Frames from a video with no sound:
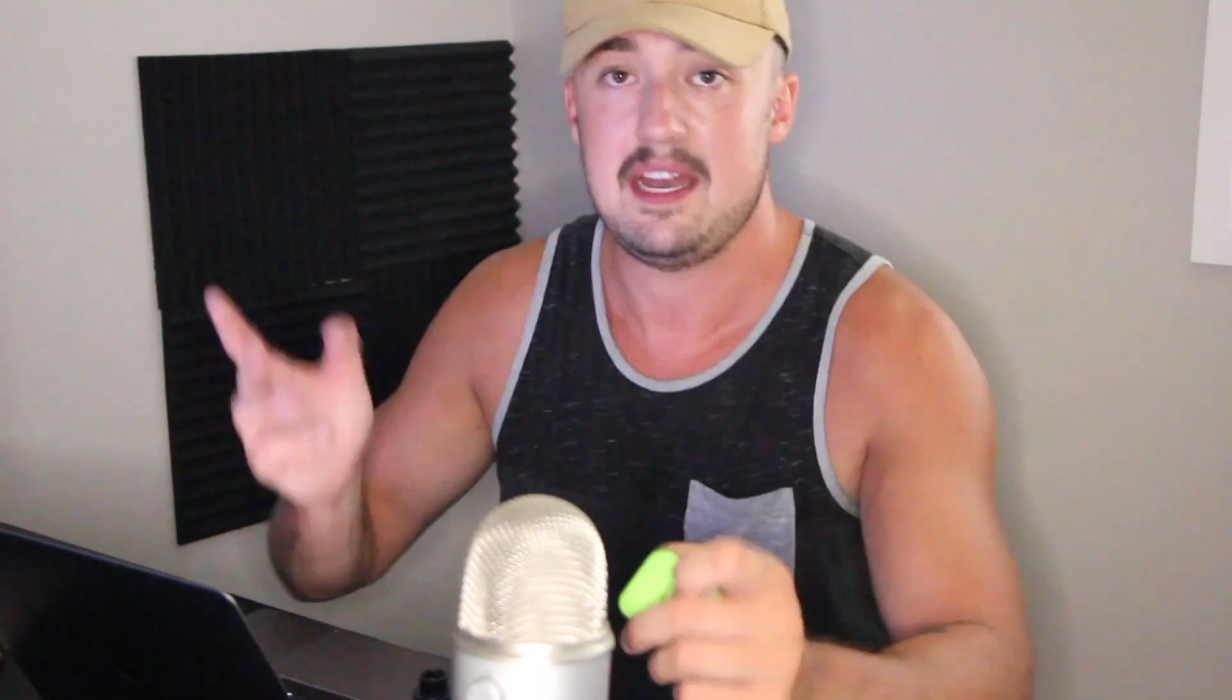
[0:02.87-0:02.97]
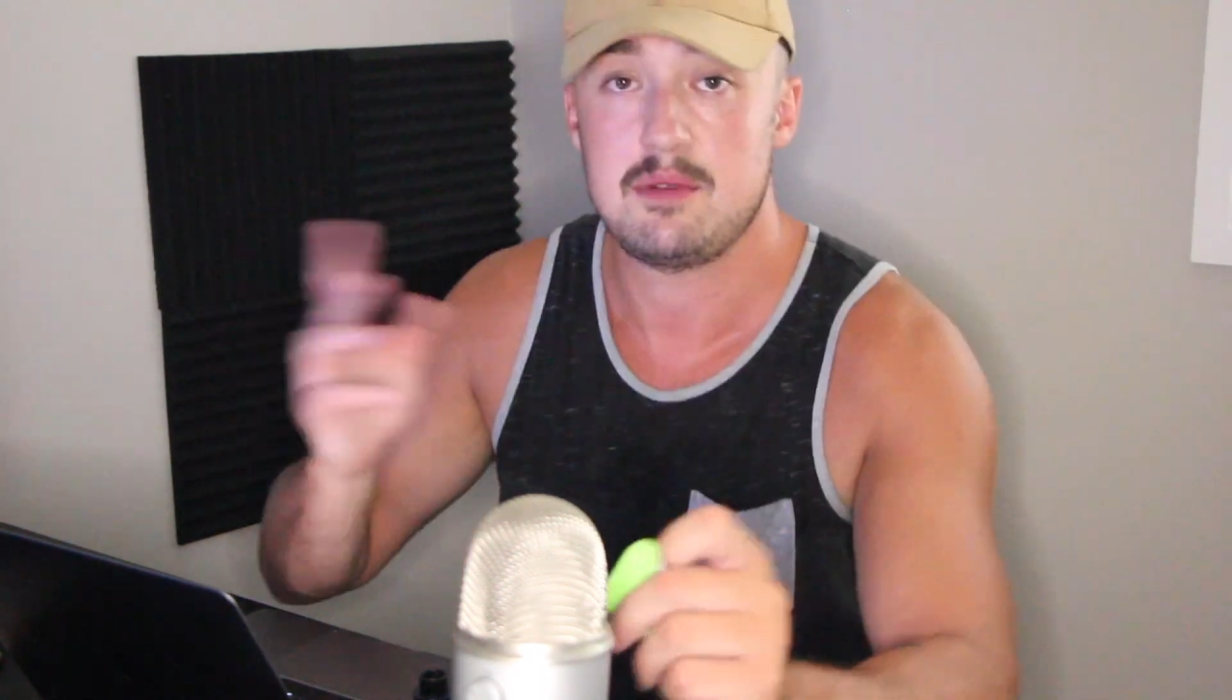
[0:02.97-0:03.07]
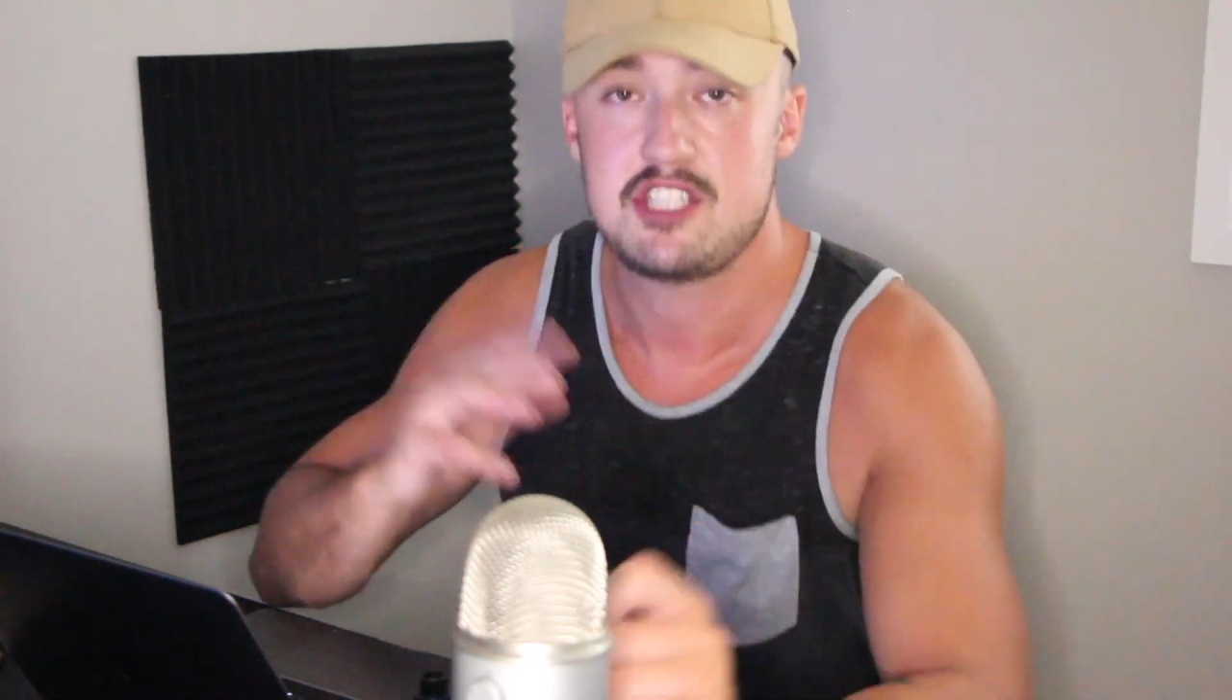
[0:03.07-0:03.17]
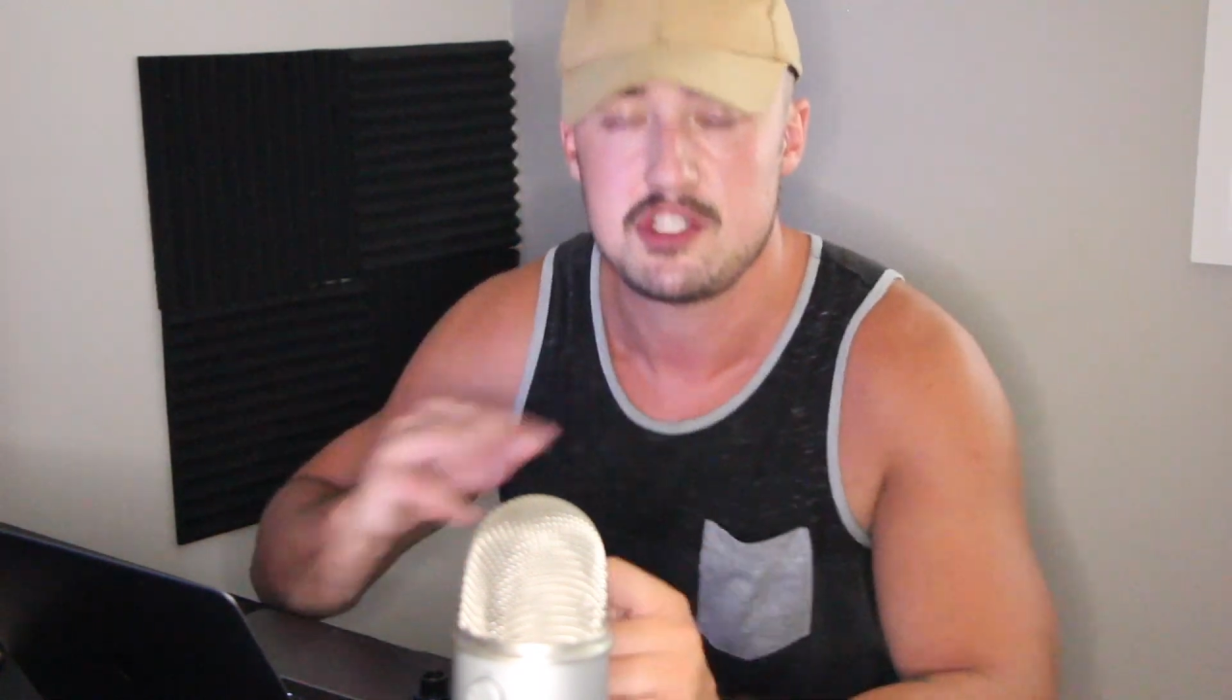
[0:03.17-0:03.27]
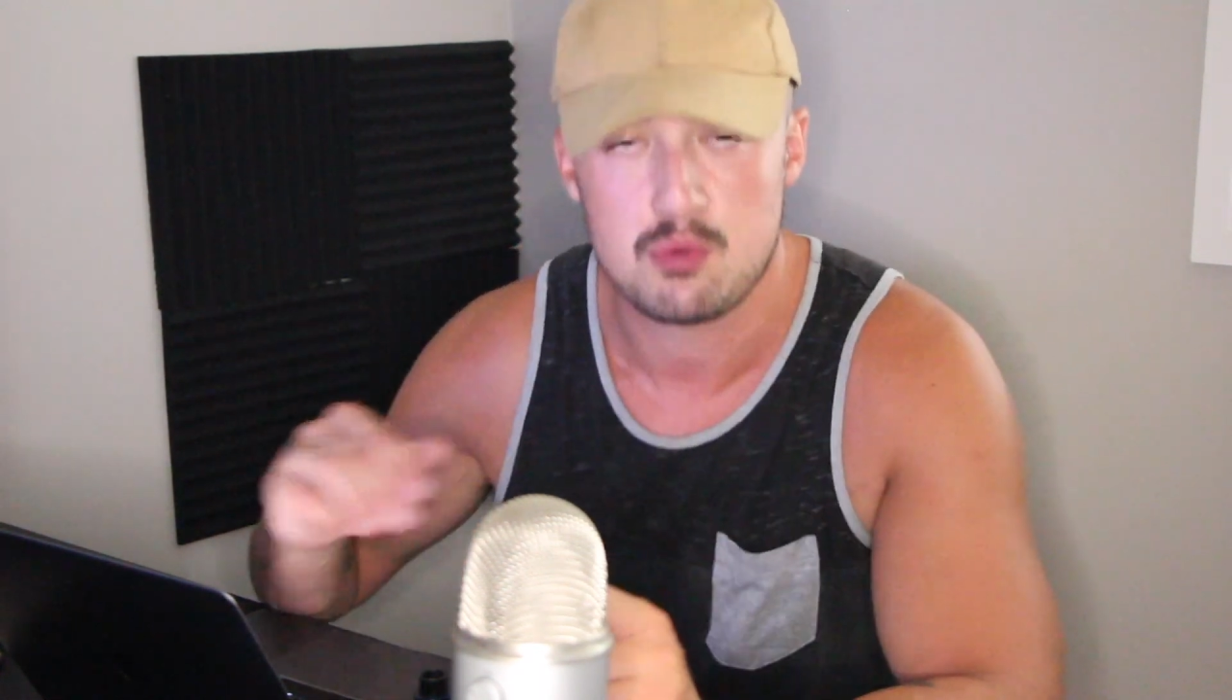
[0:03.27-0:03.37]

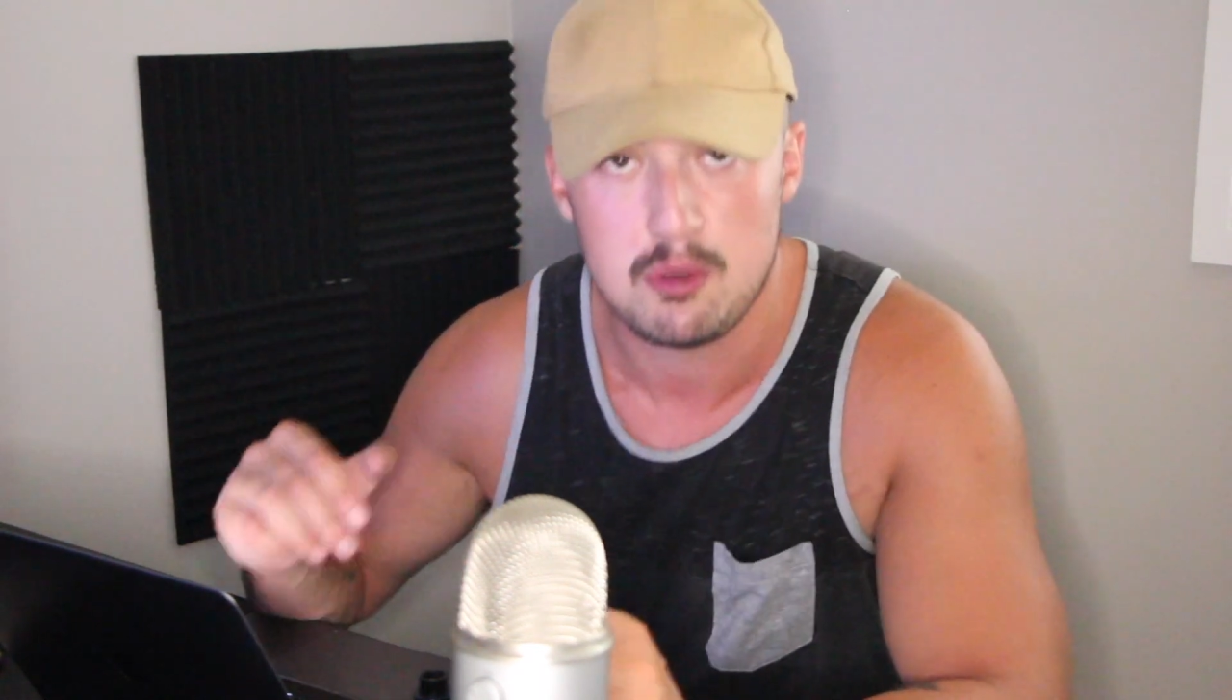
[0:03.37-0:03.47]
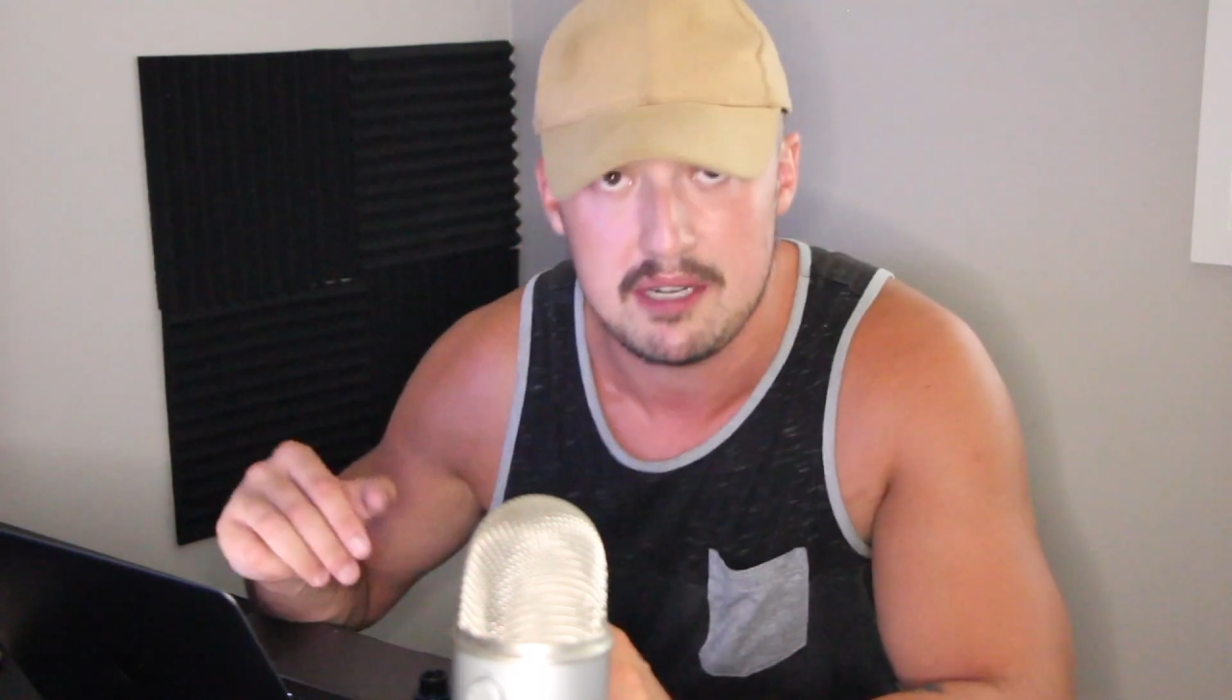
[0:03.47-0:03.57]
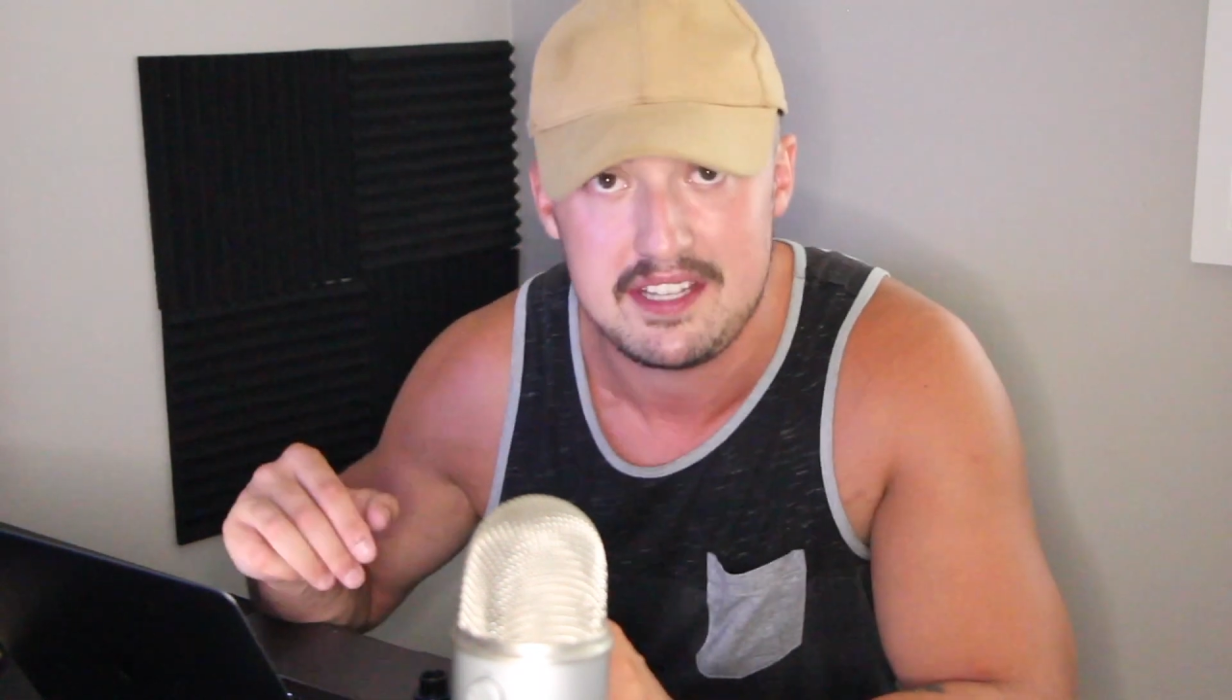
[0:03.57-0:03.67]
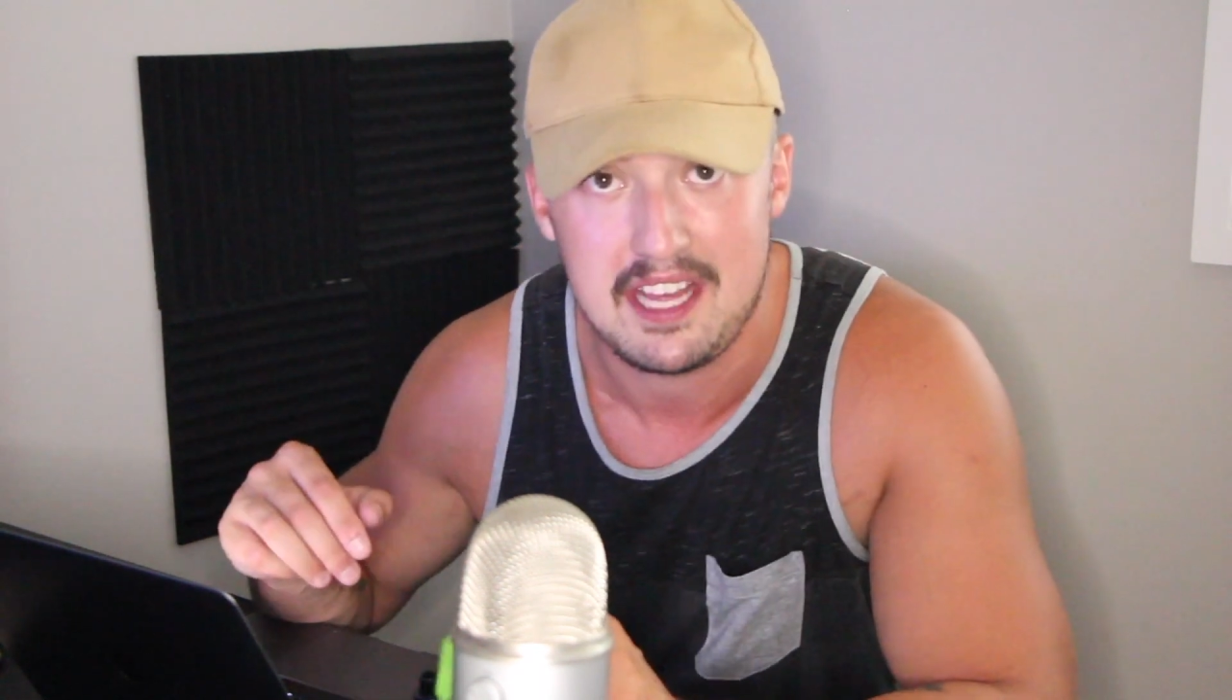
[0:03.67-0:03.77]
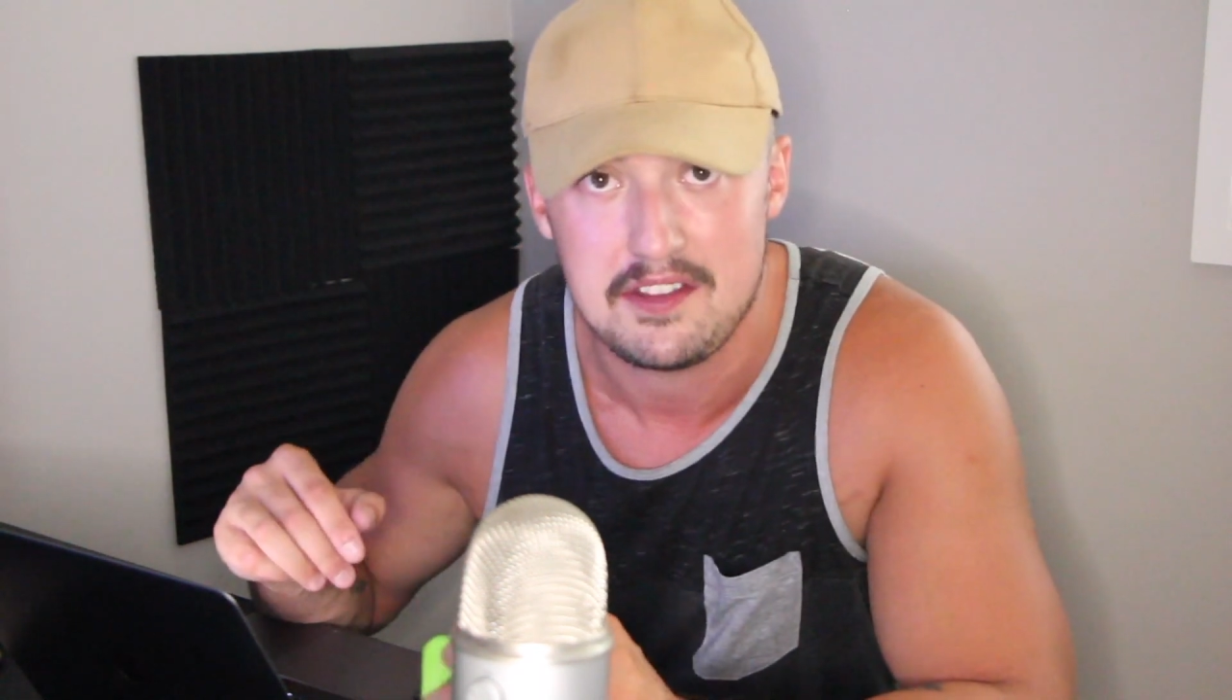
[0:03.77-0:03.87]
And it was just rumored